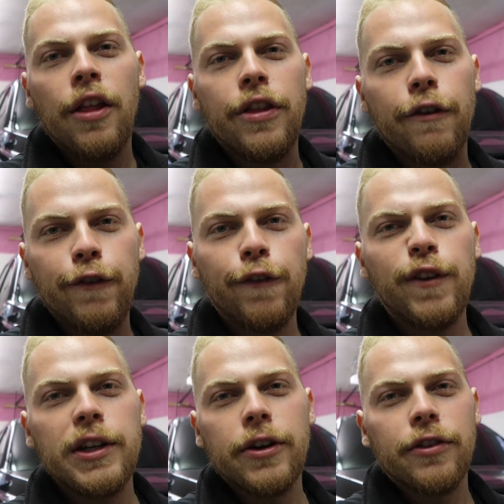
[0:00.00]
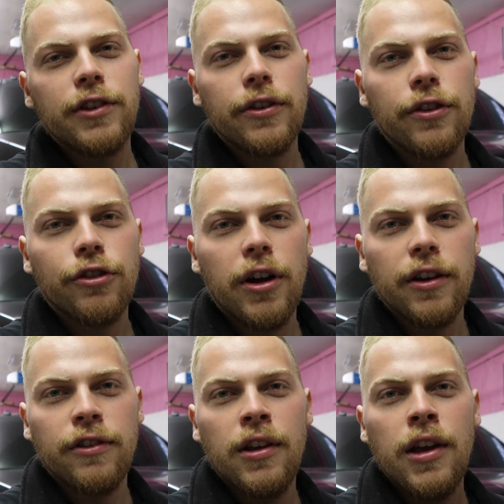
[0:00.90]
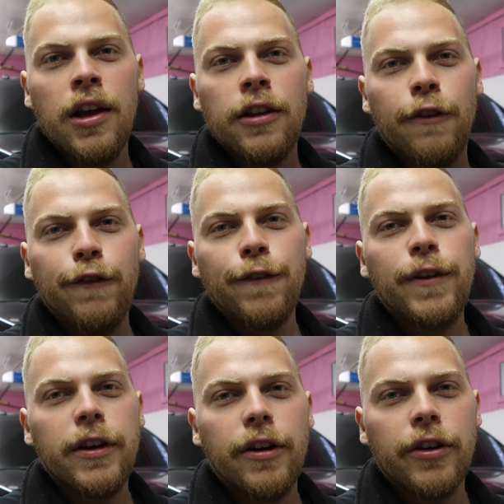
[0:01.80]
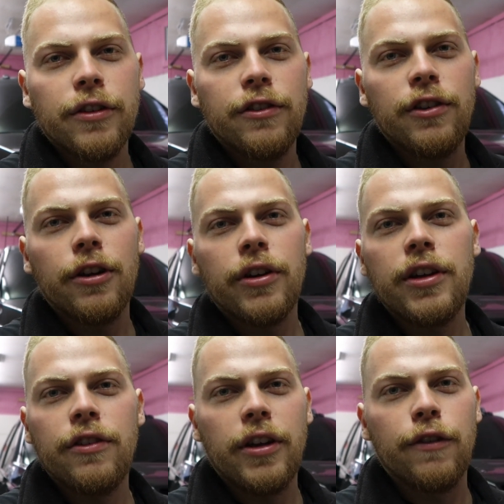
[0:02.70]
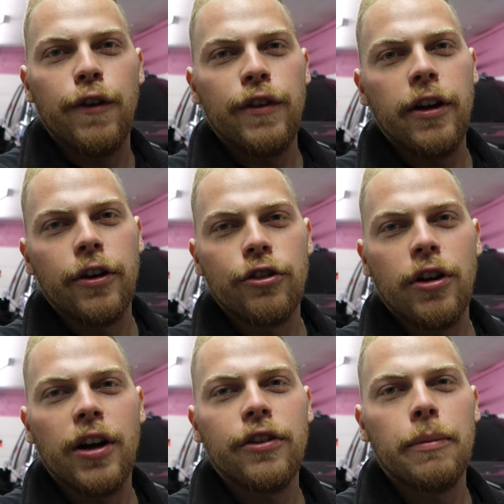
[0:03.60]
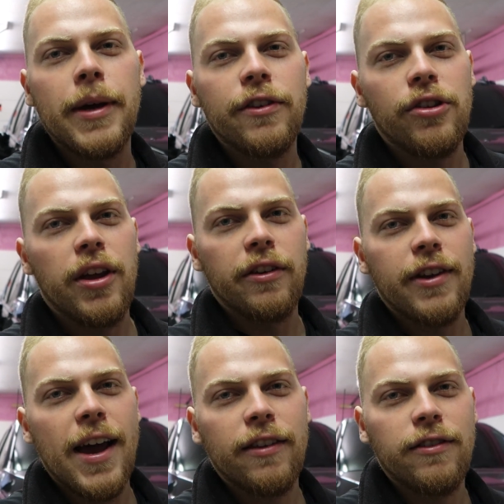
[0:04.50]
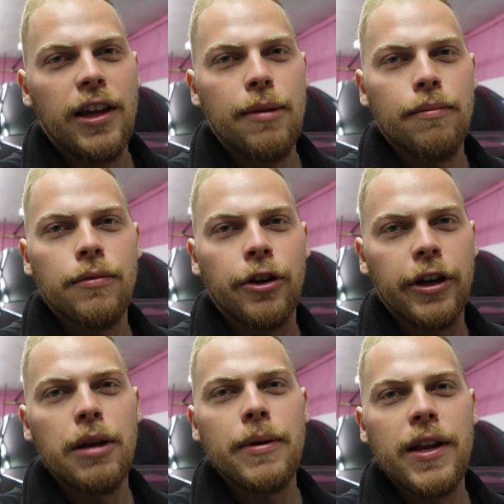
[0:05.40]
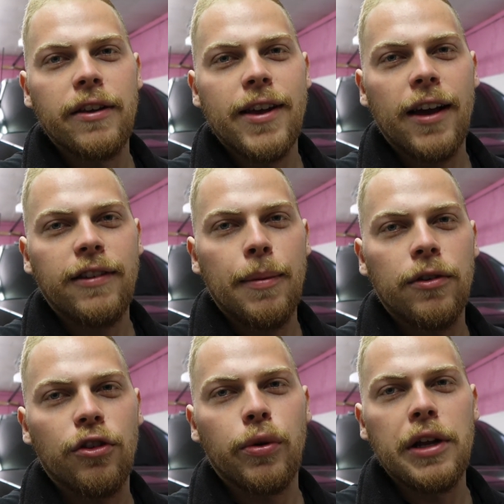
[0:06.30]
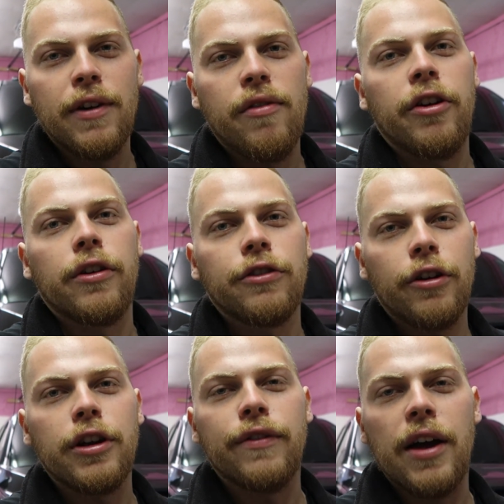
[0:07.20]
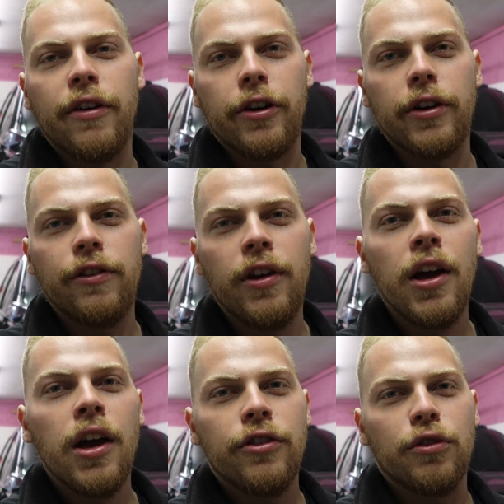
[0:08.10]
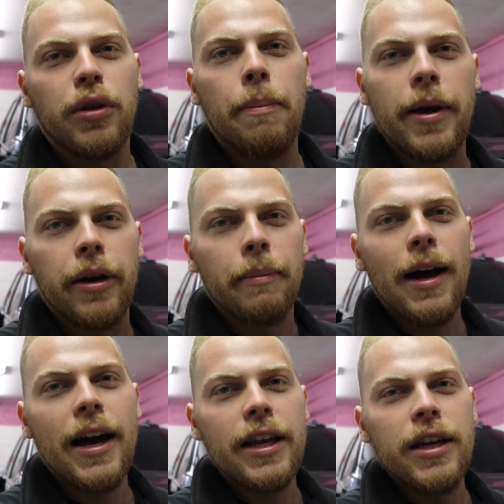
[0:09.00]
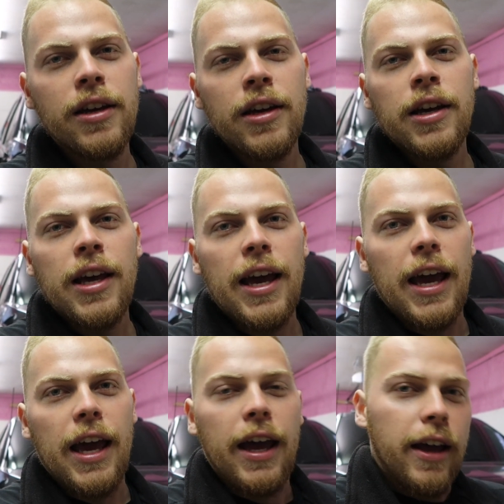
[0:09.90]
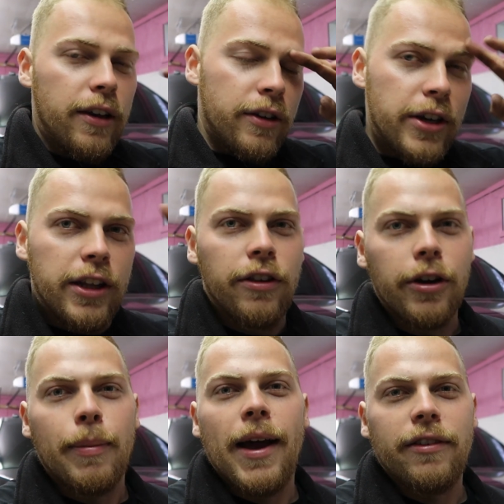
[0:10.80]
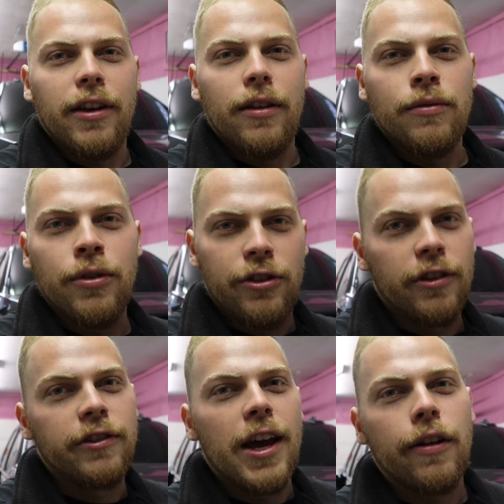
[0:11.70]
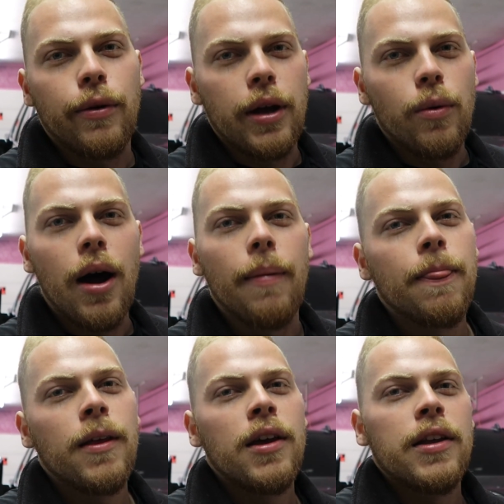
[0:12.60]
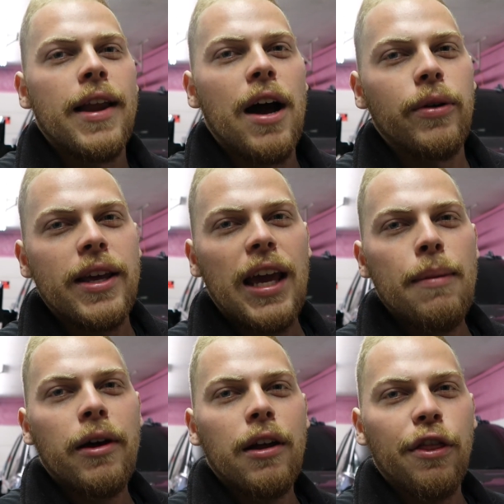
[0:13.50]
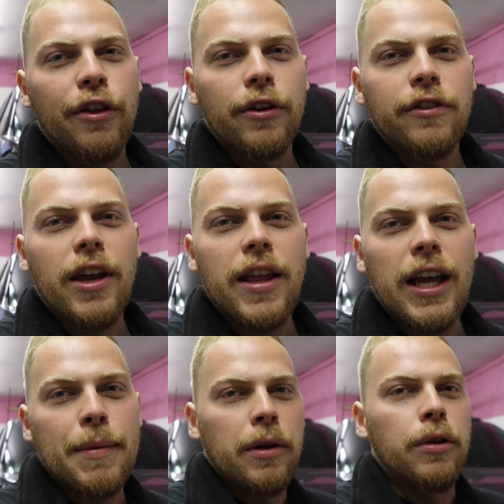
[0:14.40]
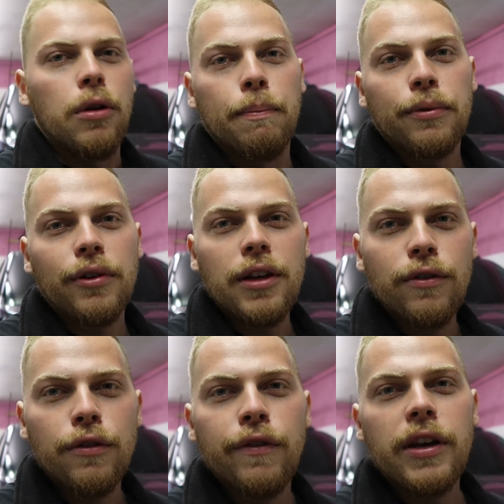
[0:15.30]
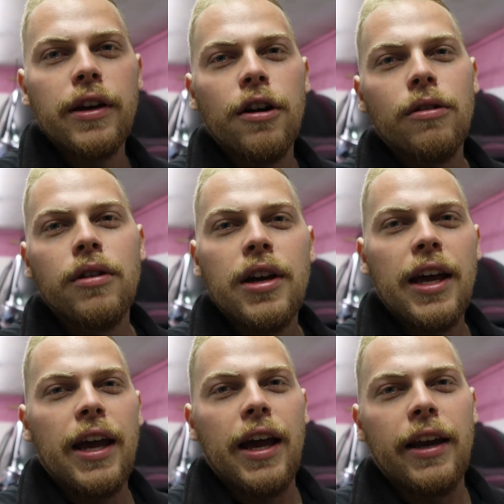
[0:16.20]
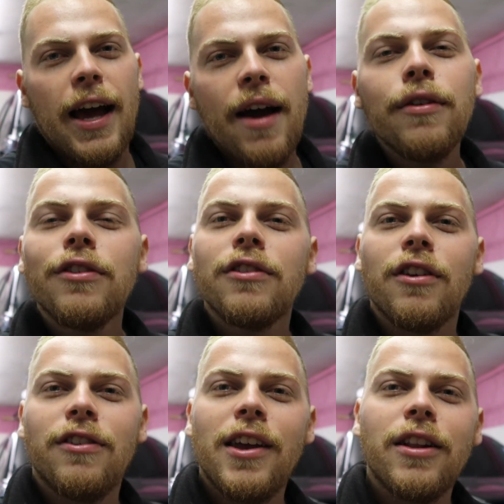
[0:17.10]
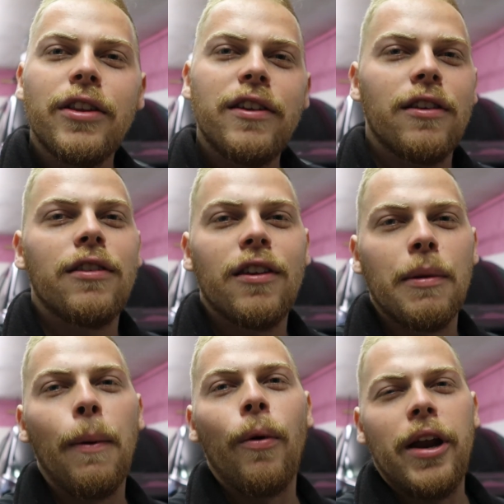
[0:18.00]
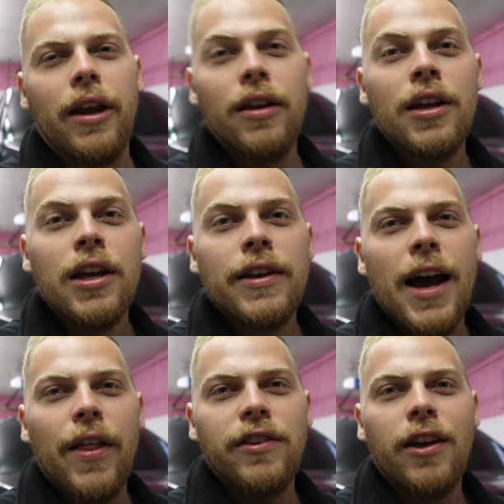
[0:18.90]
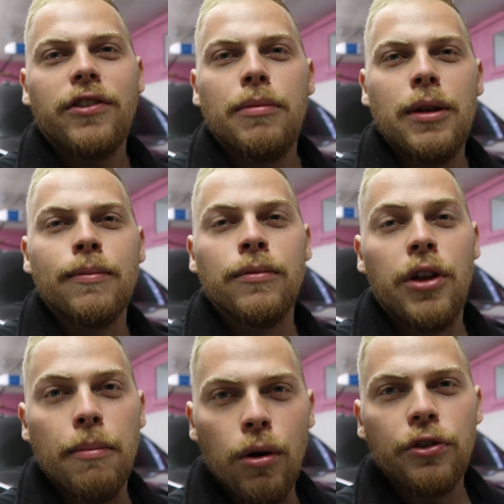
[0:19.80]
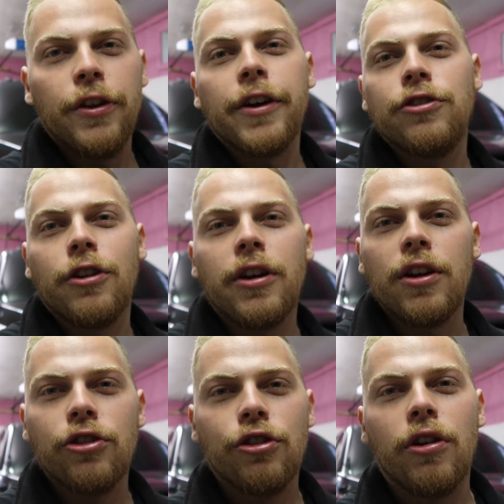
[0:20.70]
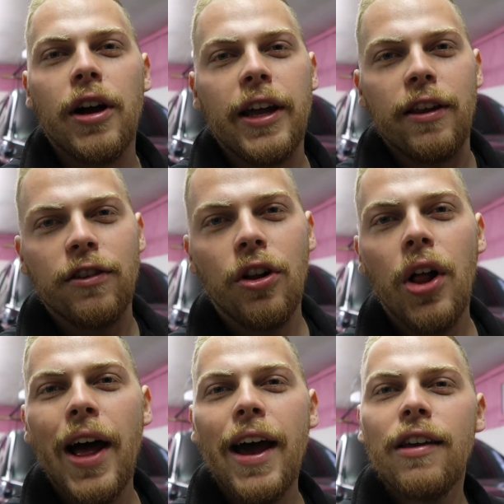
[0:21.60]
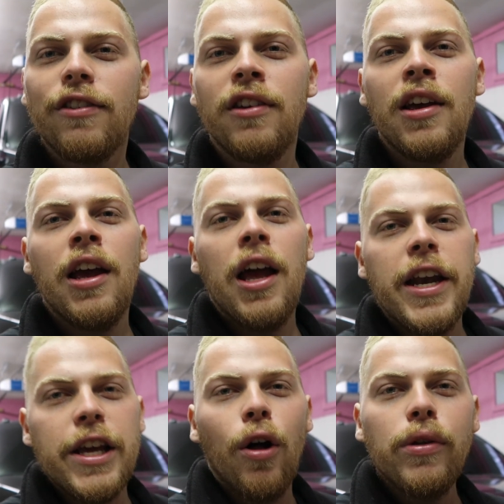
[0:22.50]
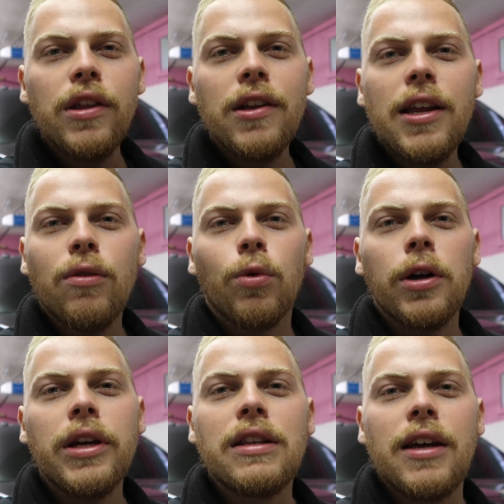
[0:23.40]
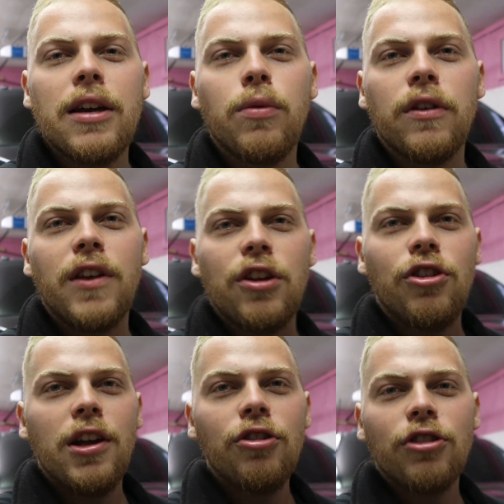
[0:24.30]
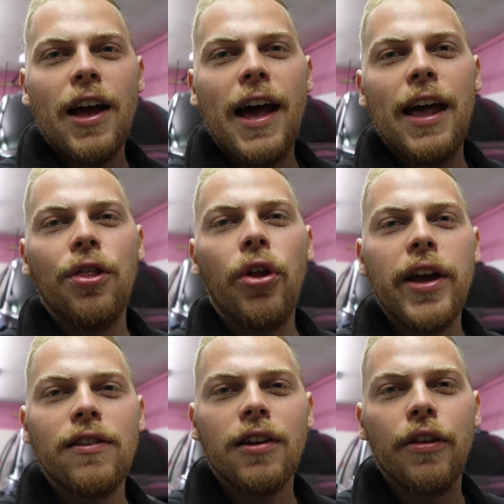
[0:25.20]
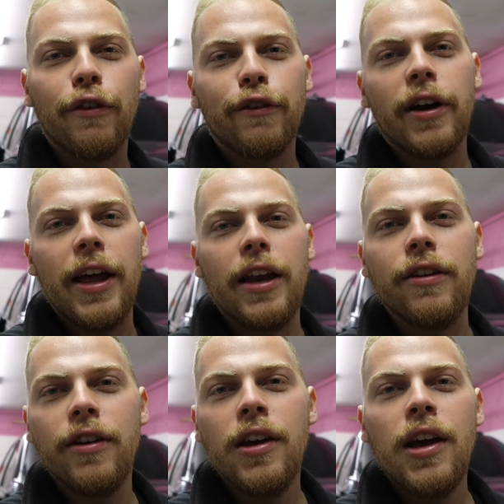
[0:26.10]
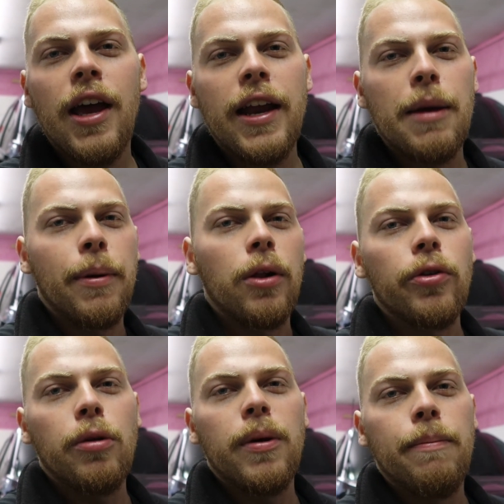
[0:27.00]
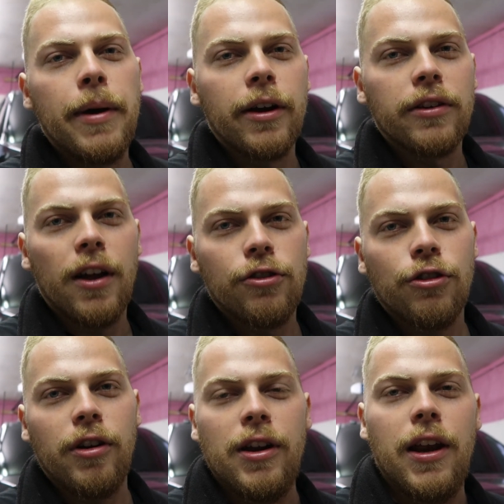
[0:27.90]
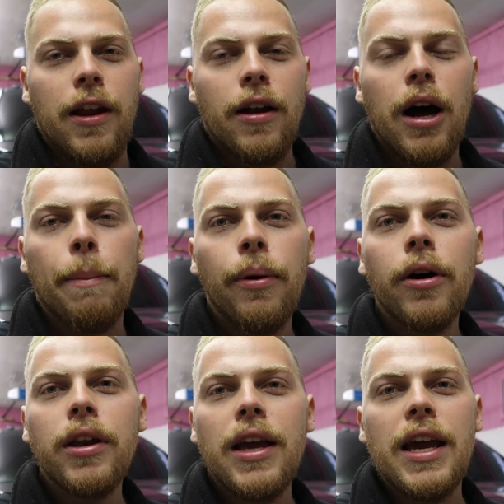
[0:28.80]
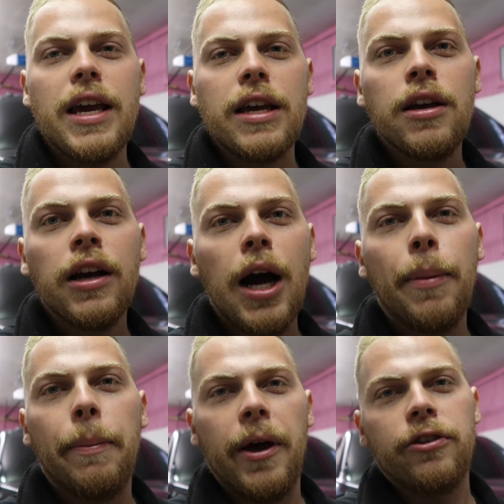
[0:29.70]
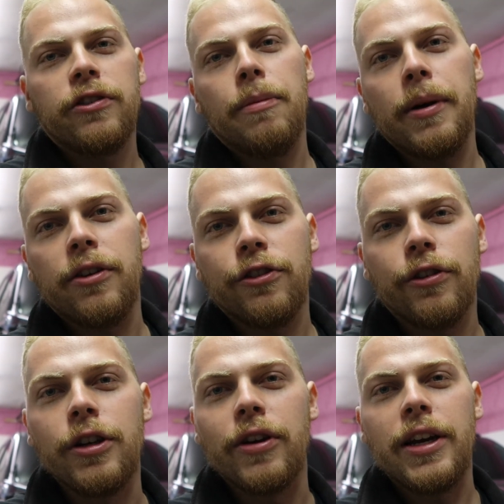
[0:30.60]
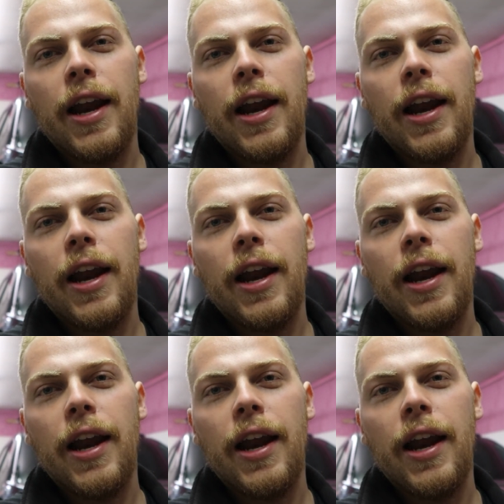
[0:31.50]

the 1500 series trucks. The 1500 series, like the 1500 trucks, are basically the exact same. They're going to be the exact same as the 2500 and 3500s, just with a bigger body, and you get the Duramax in it, which is exactly what I want. Now, when they came out on Thursday, they came out with a little preview video, and I was, to say the least, disappointed. Now, they said it's going to be the most luxurious truck in its class, and the only thing they really did was they changed the headlights of the front end, and they put a little bit bigger touchscreen in it. I'll put a couple pictures up on the screen right